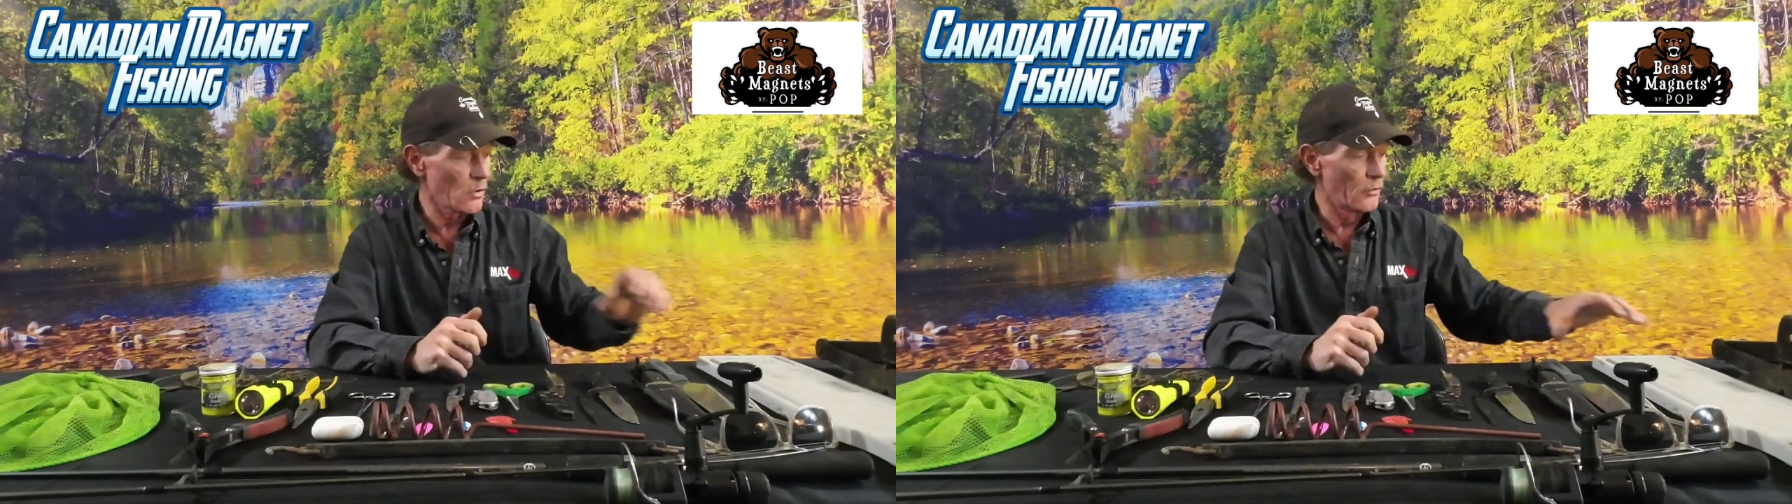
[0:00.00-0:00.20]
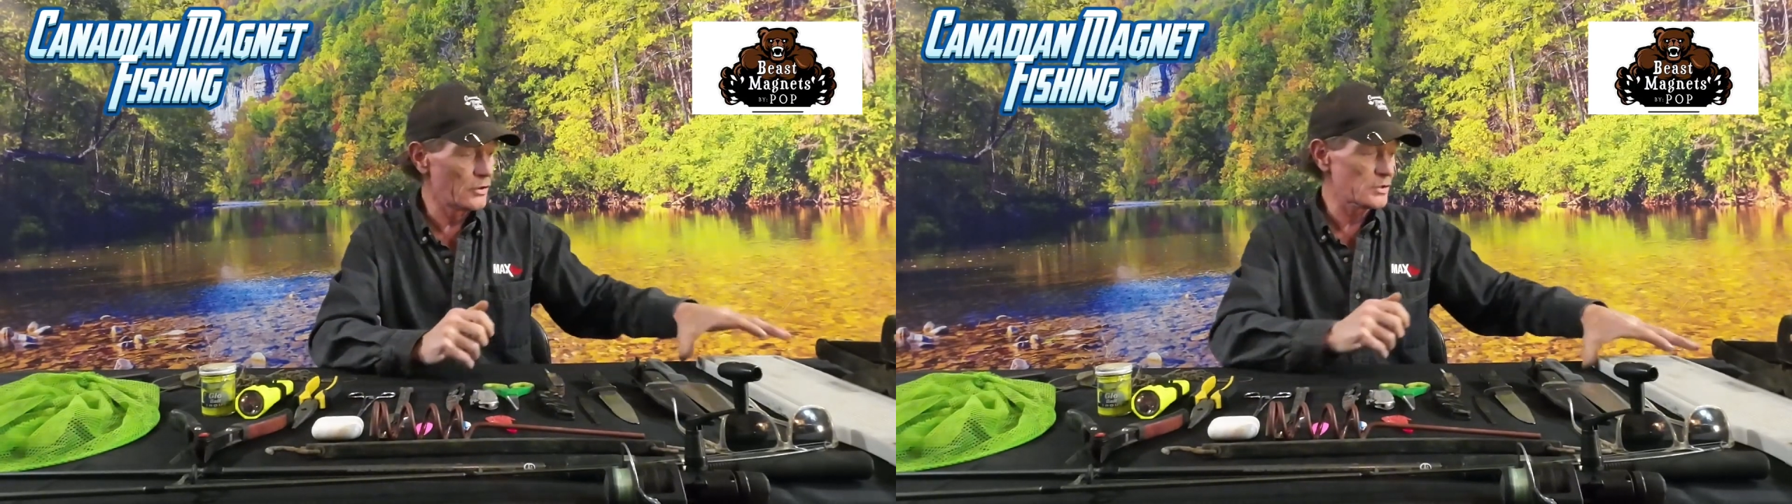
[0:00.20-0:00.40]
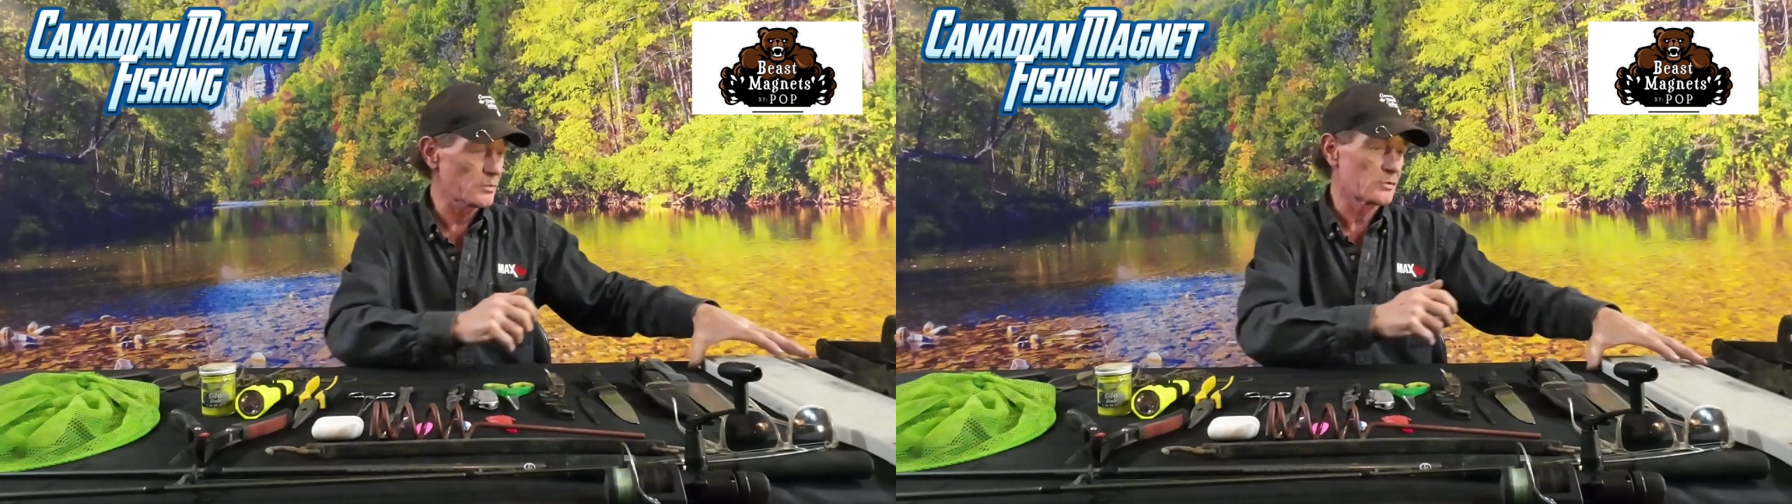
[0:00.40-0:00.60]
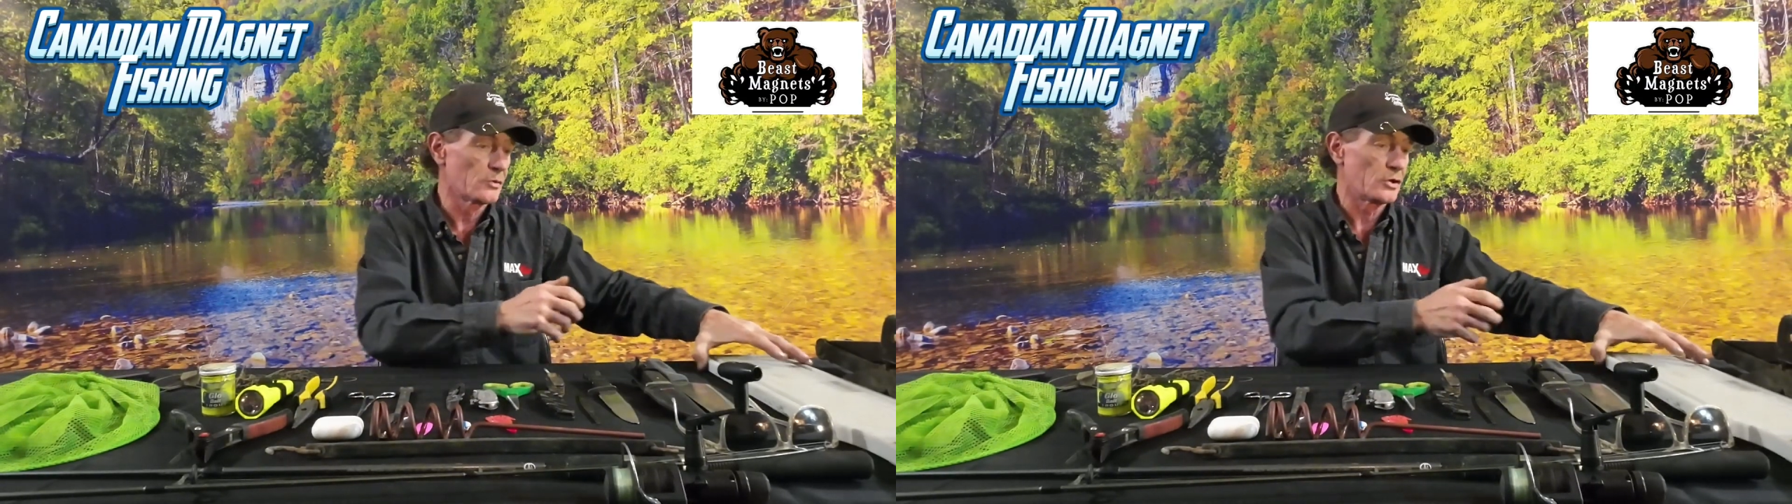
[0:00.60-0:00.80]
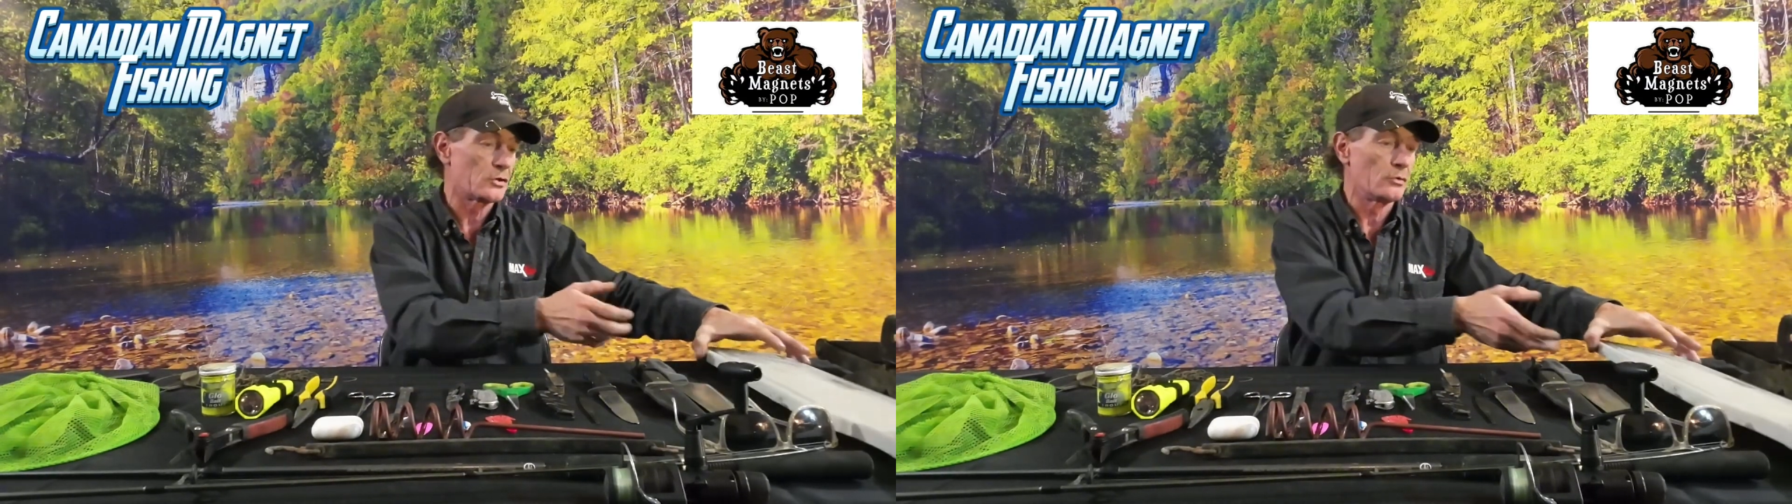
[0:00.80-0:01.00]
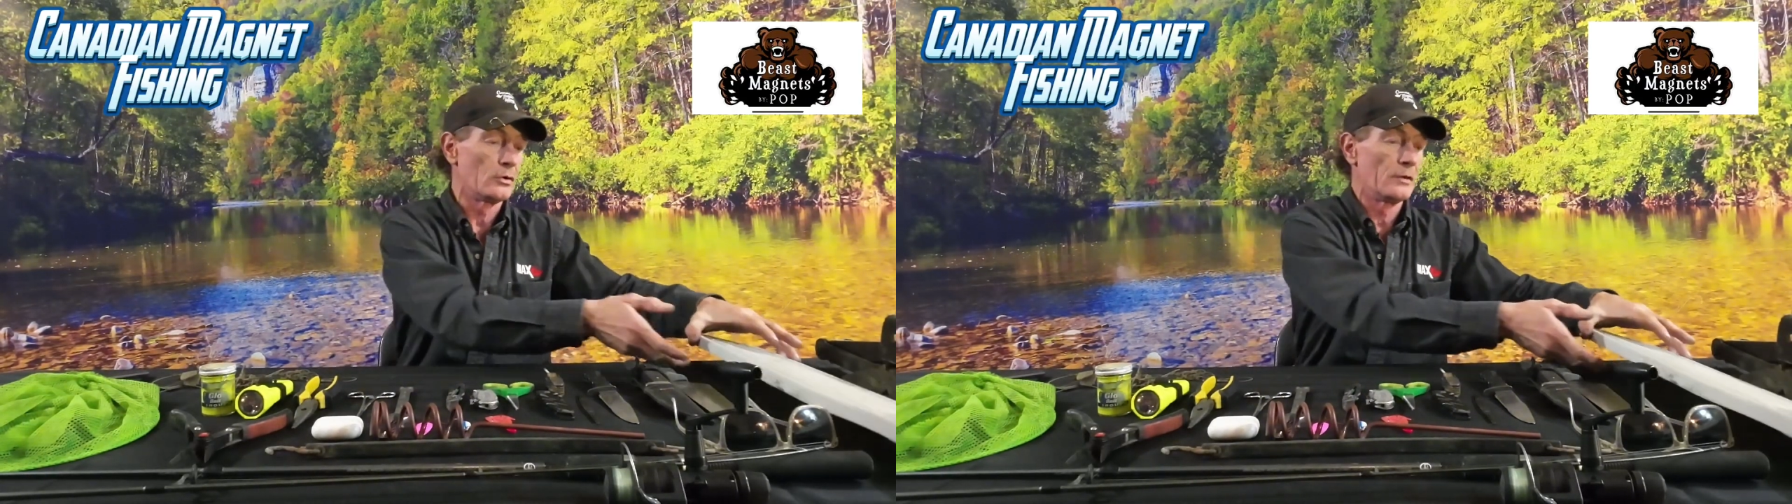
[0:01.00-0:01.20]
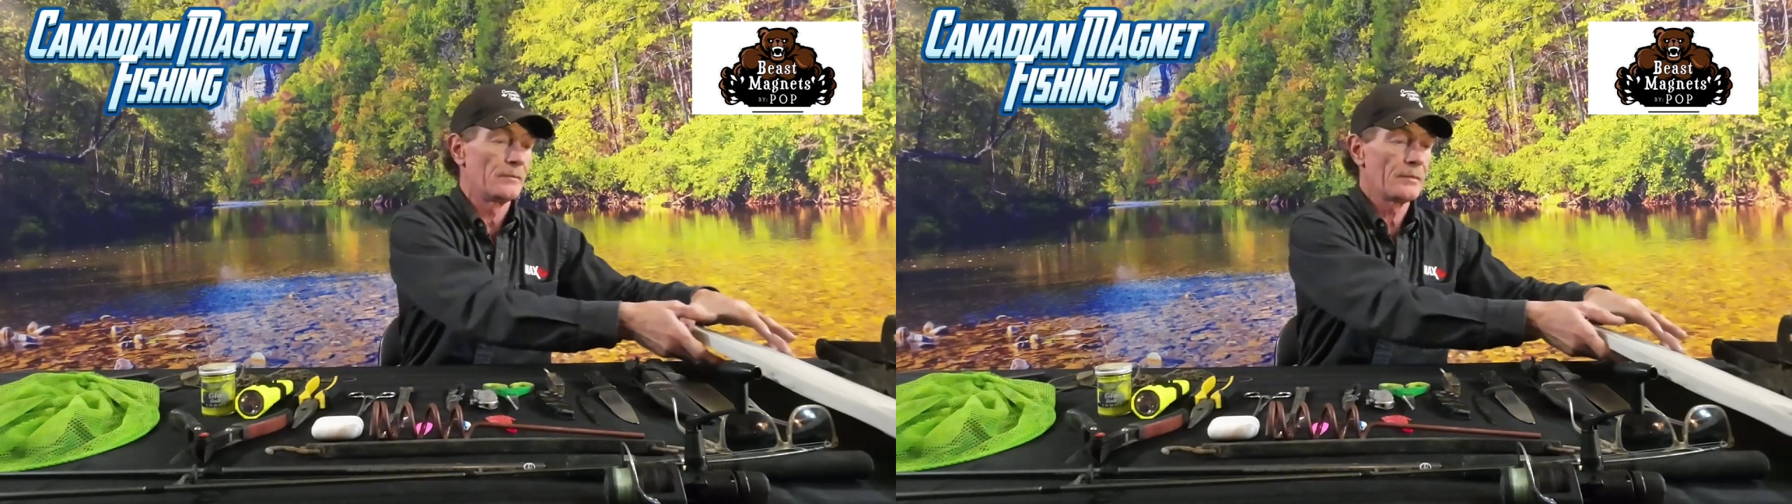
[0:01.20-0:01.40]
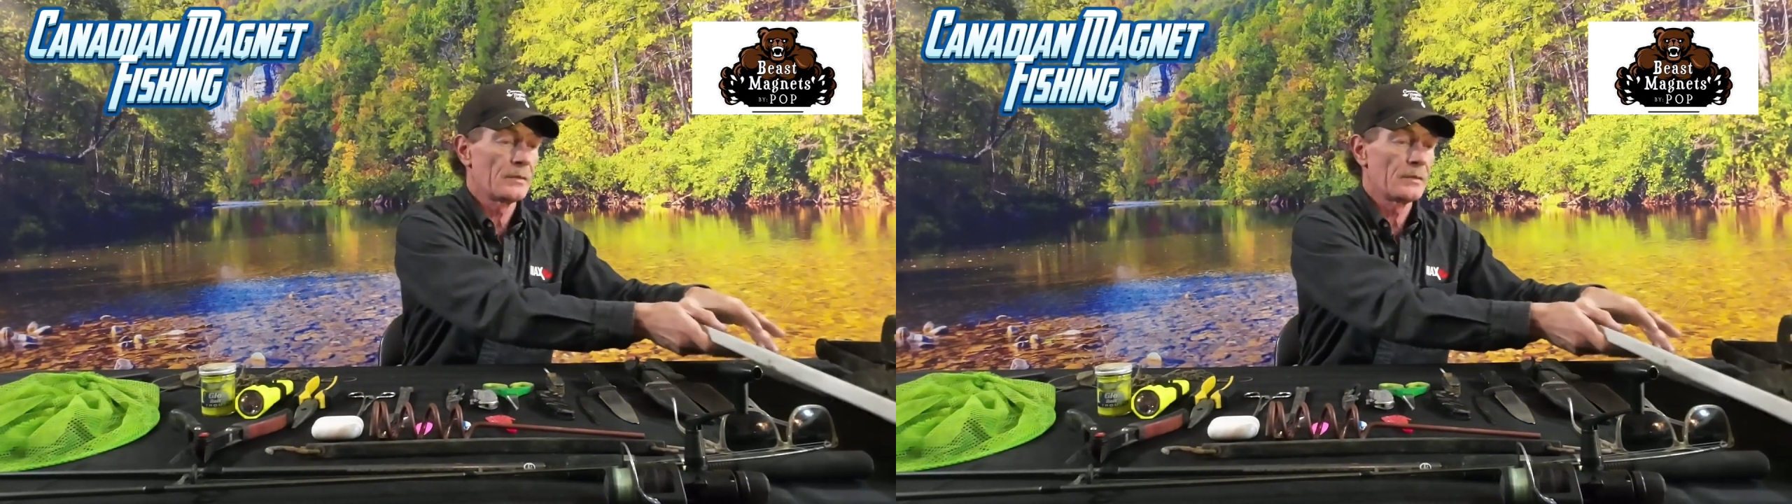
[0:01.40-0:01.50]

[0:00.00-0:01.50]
oh, this was really cool.